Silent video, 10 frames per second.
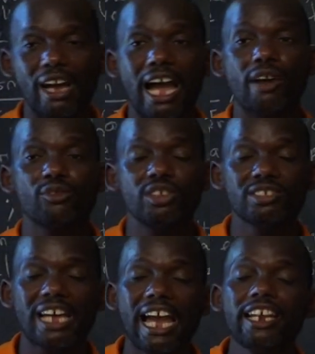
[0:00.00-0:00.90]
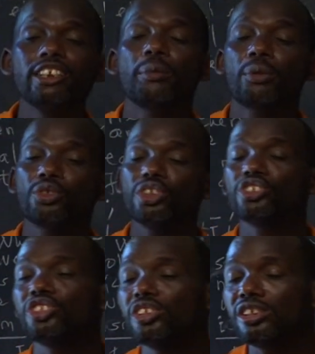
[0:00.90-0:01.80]
I have to design the
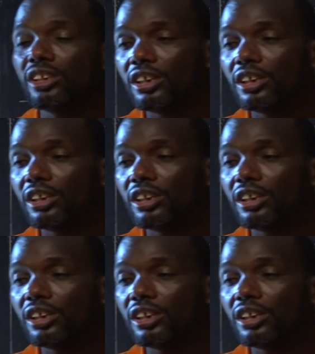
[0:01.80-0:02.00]
processing